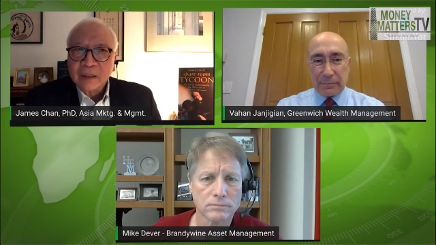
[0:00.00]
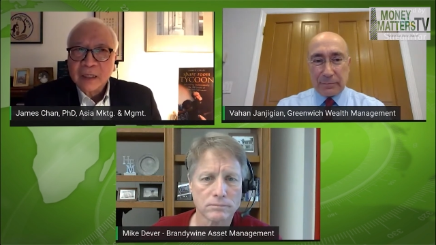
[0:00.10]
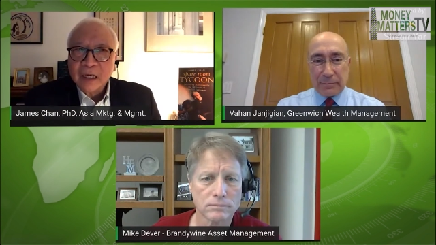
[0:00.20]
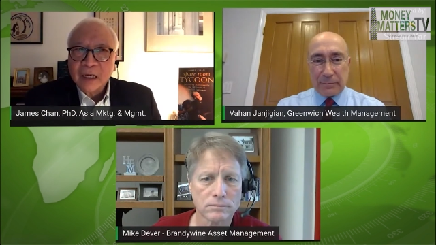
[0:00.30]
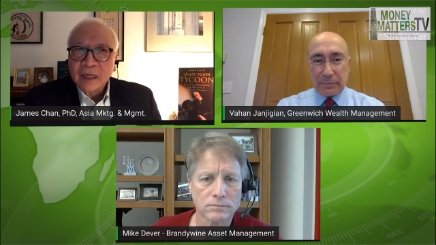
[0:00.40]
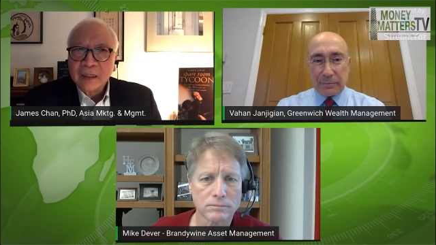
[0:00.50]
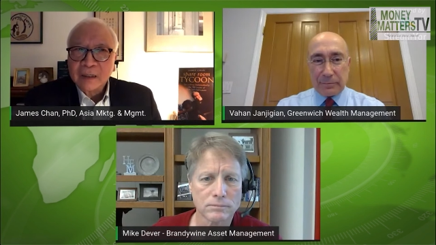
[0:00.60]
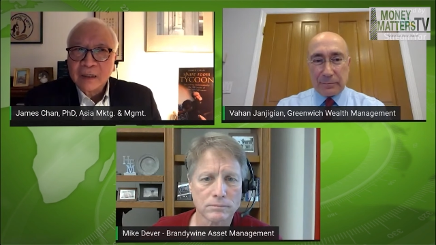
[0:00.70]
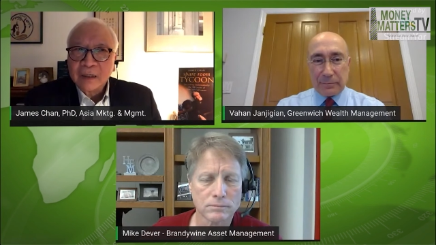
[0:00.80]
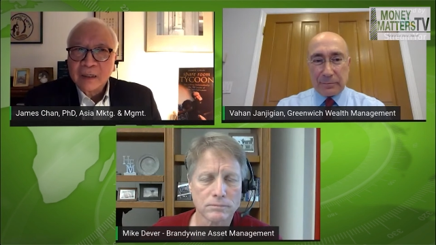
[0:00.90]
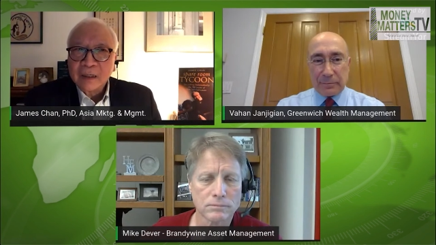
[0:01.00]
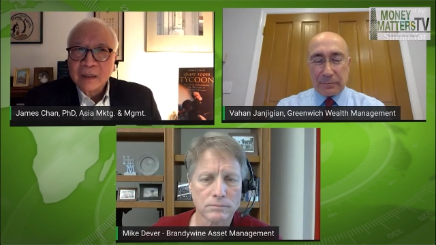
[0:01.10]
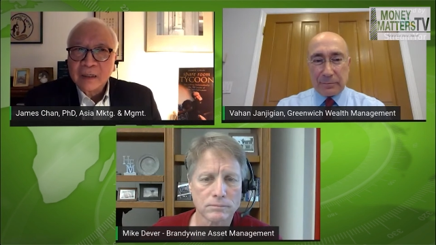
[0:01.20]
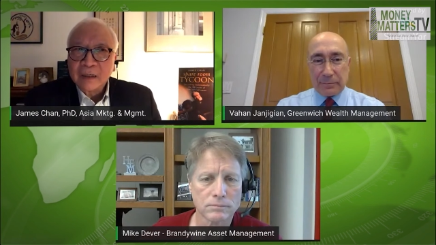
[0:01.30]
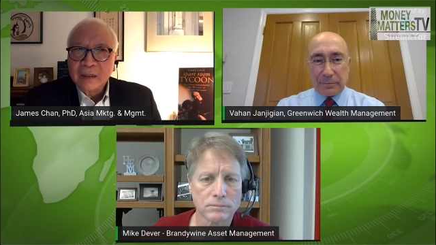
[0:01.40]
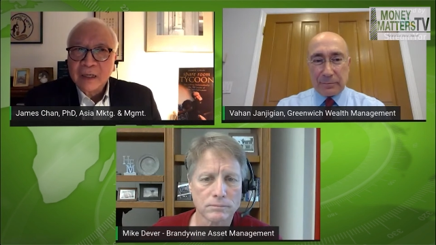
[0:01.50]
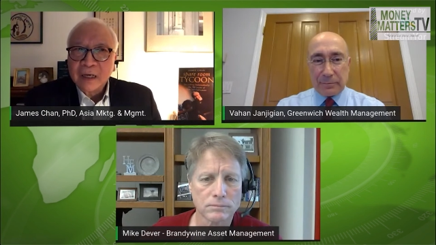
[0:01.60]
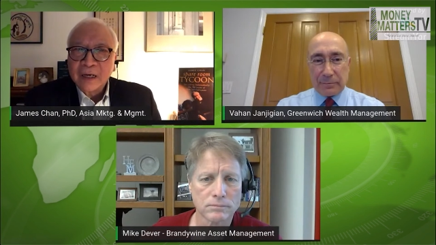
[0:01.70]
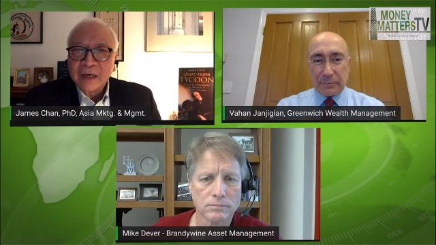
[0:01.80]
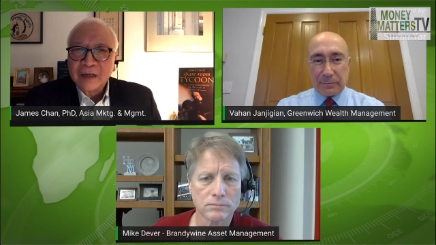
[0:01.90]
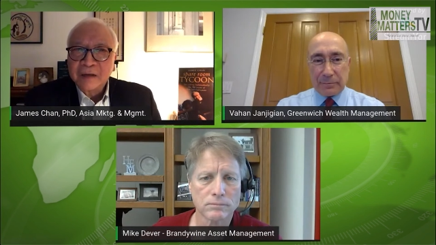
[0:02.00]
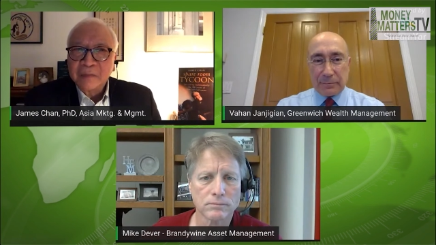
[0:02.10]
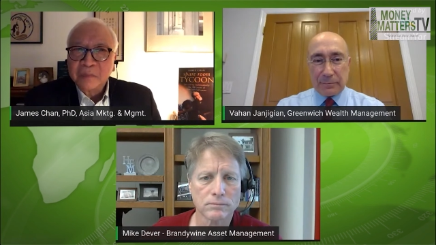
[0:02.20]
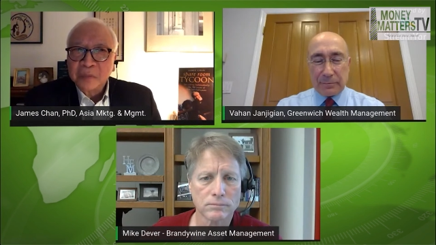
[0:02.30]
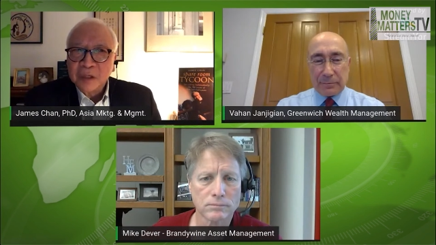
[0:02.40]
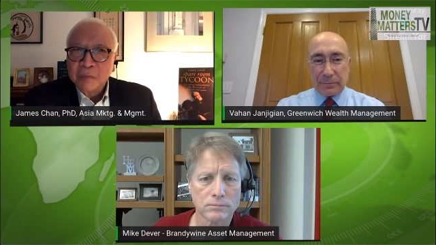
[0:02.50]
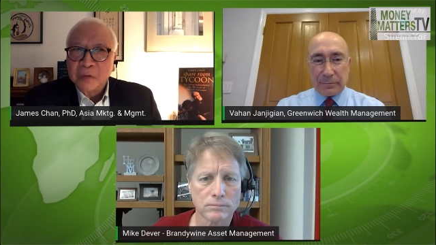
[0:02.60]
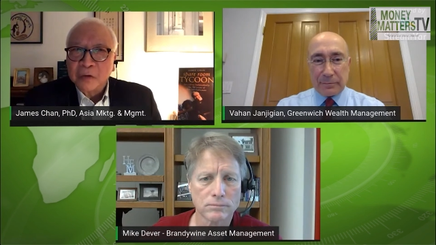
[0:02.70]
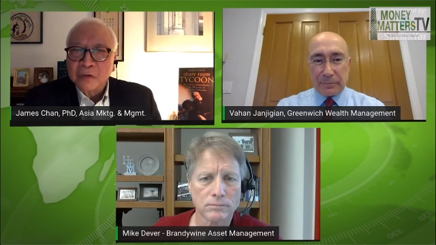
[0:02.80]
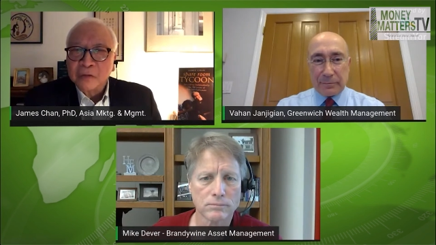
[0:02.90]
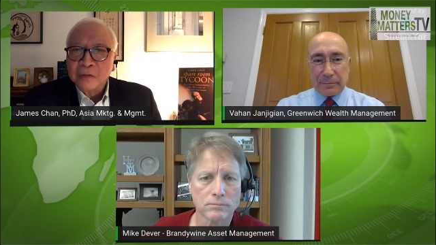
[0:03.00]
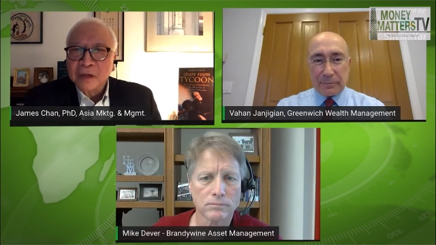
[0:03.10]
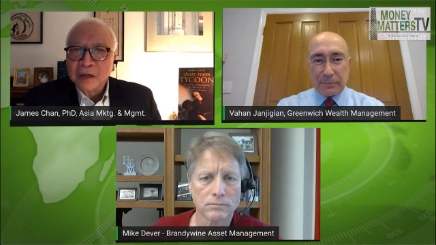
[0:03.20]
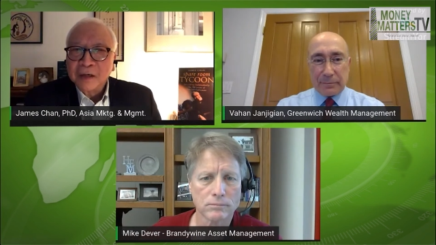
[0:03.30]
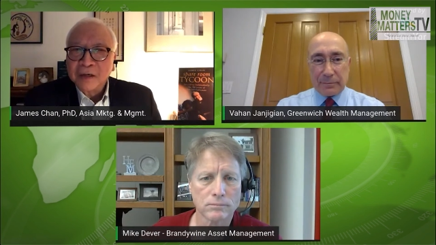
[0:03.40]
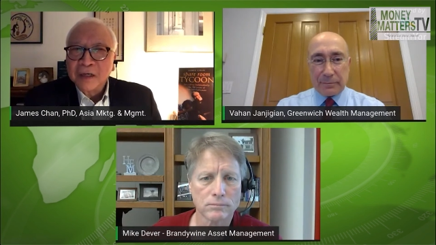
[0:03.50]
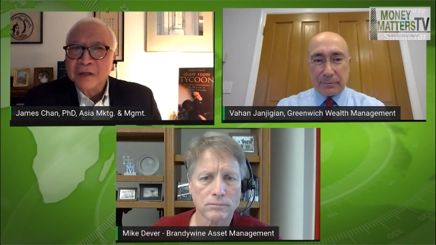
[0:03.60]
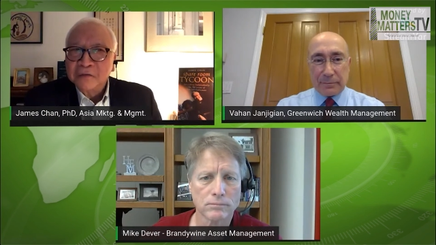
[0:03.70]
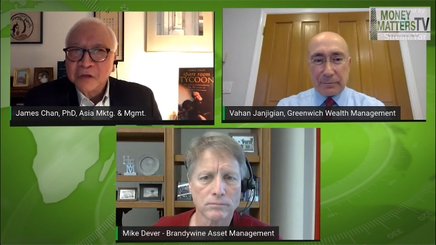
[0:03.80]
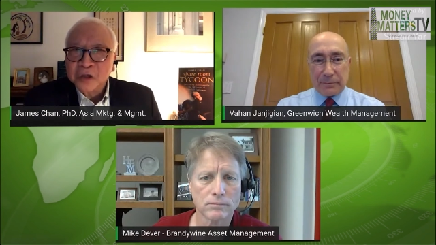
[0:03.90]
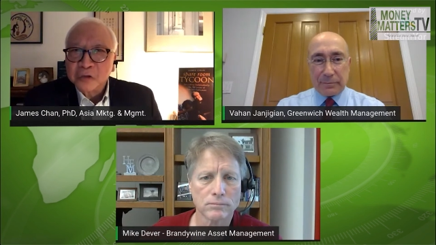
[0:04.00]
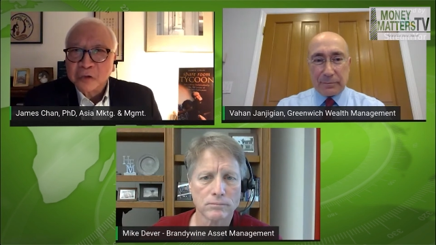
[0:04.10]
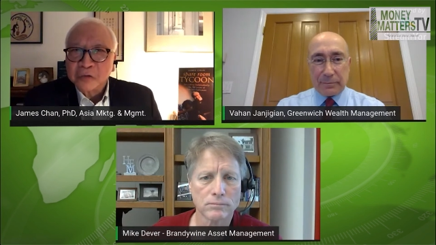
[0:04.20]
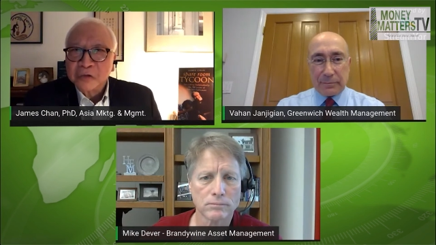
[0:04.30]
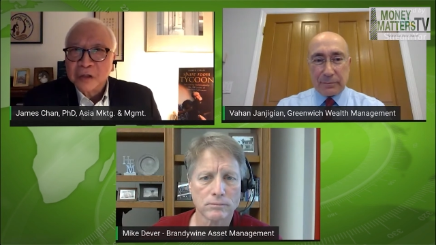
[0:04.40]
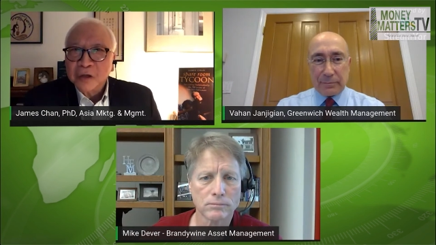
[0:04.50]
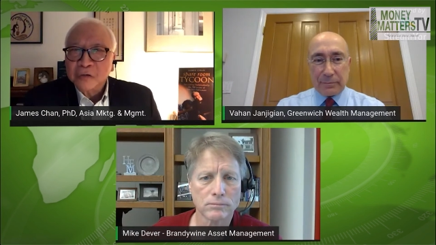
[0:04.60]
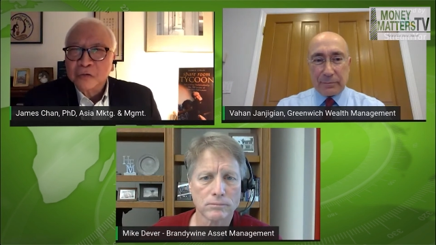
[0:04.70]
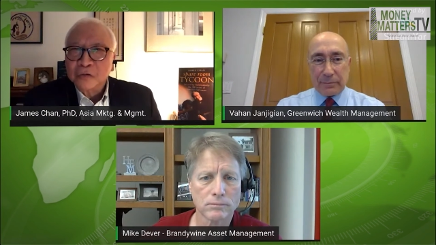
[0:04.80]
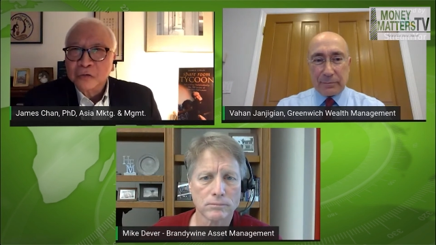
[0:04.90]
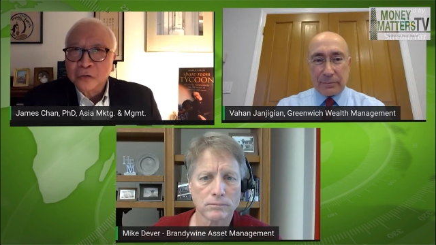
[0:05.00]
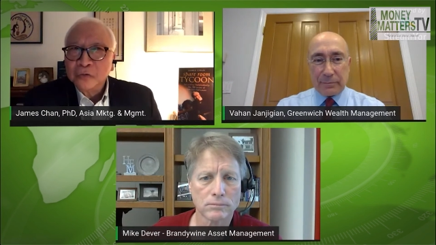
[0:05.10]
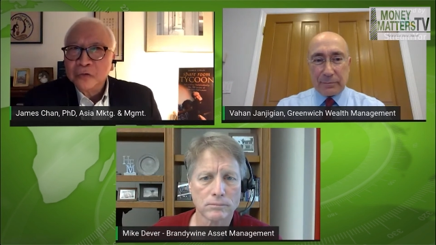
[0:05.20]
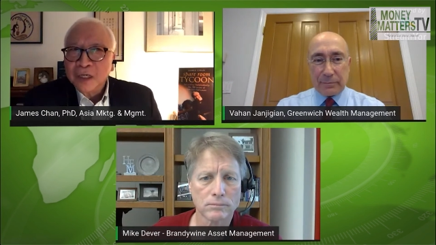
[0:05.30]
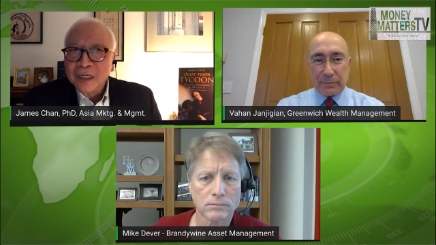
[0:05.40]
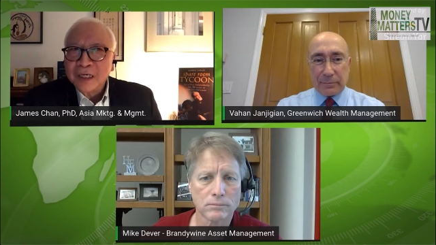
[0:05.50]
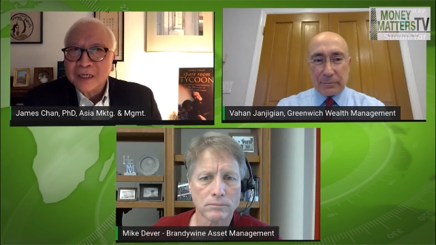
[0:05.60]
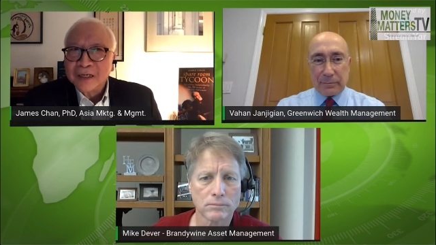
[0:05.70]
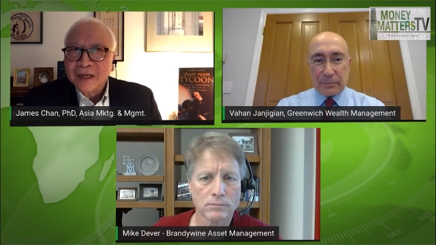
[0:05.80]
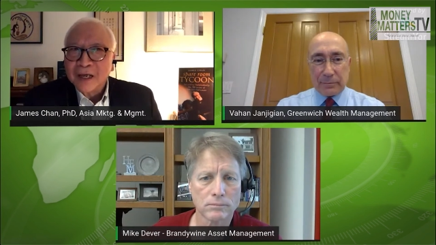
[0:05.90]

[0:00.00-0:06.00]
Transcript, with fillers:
Speaker 1: That that people, uh, individuals, do need